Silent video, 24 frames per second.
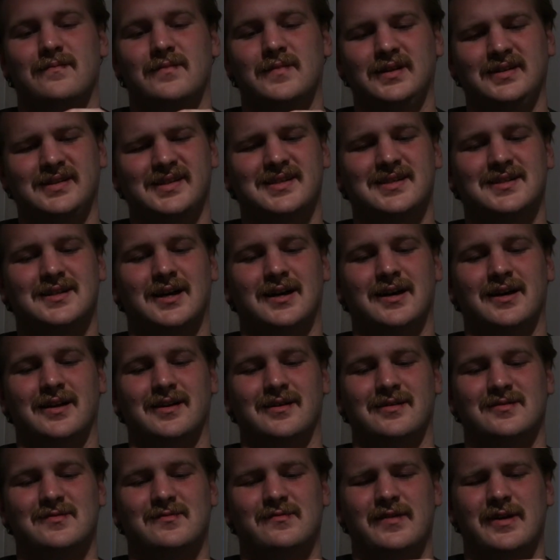This stud
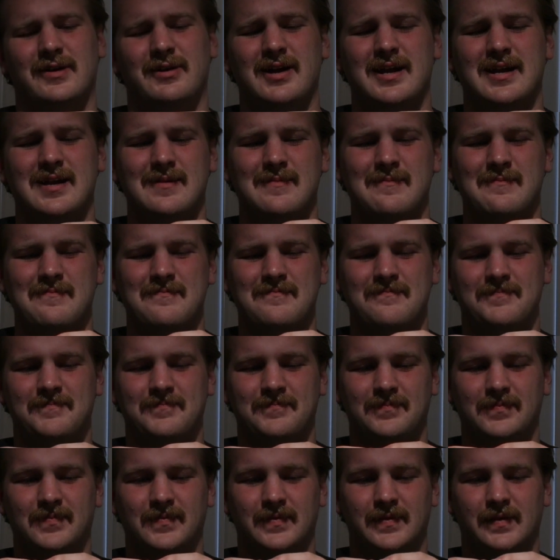is very
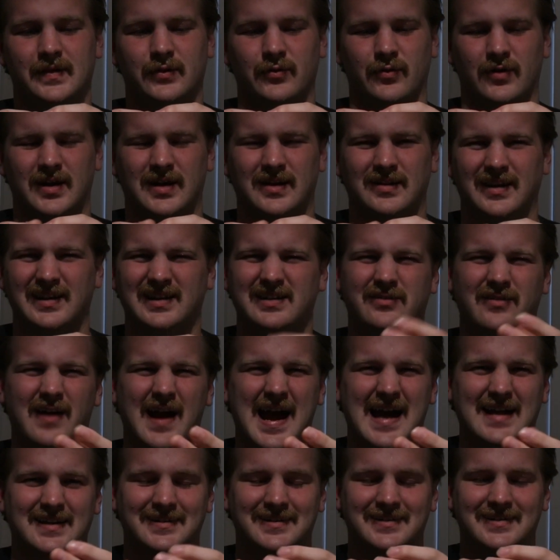green, like
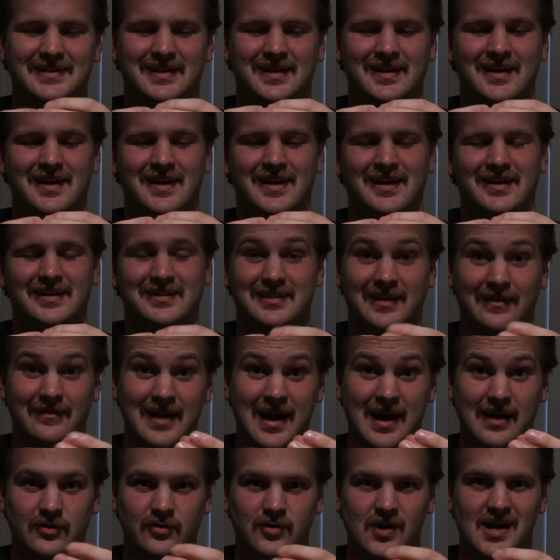grass. Except
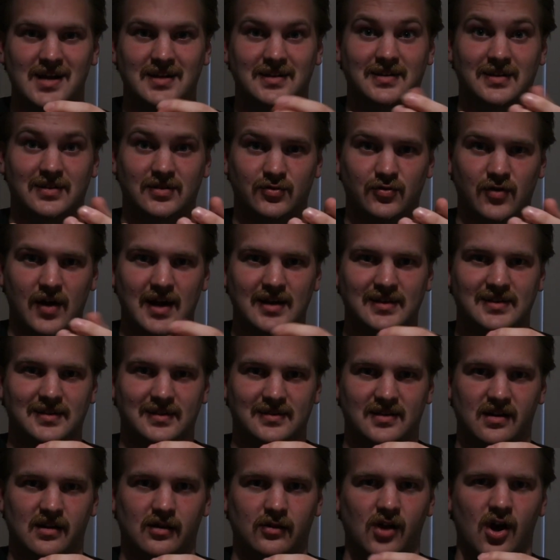not grass, because grass
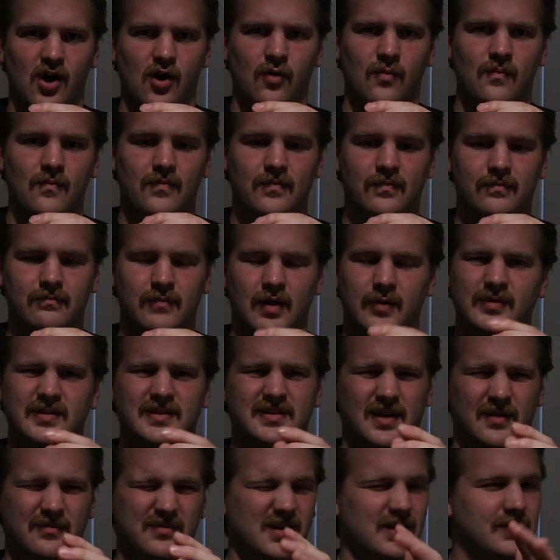doesn't glow. Maybe
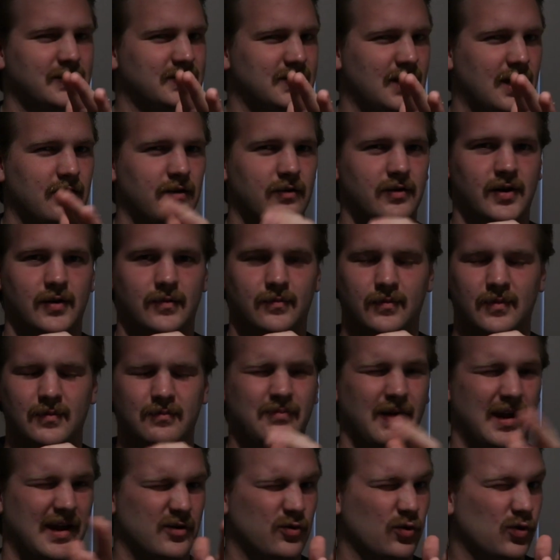some does, I don't know.
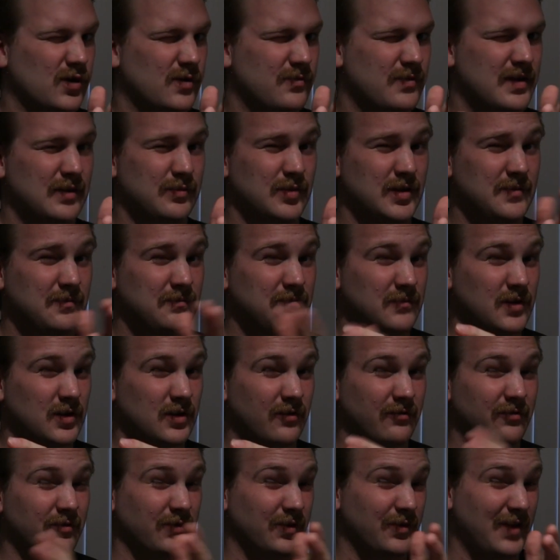Pandora, maybe? You
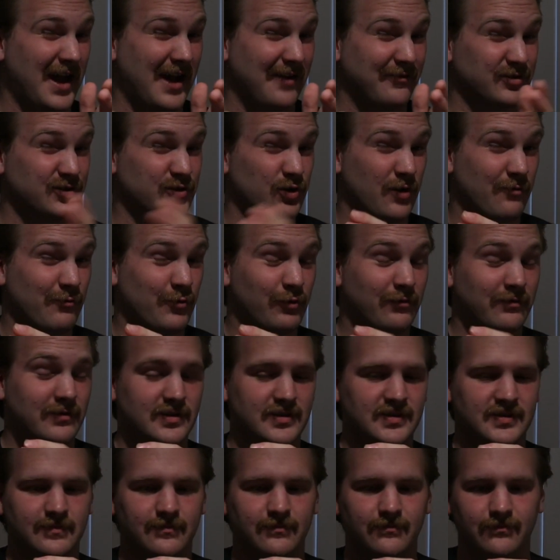know, from the Avatar
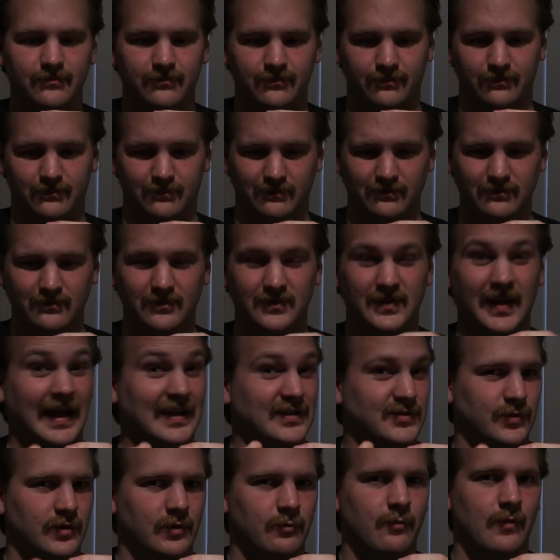movies?
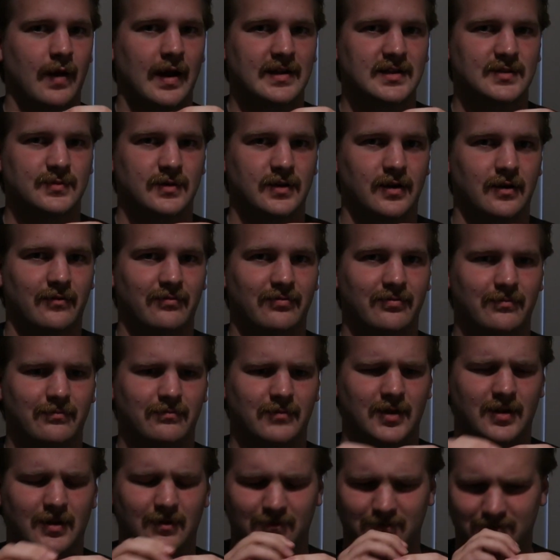That's what it reminds me of,
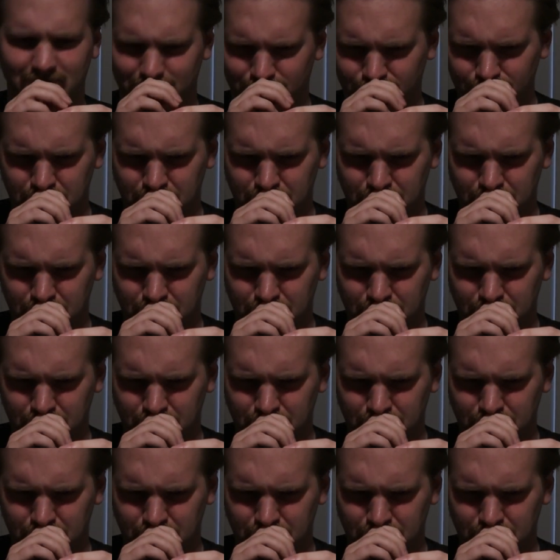you know?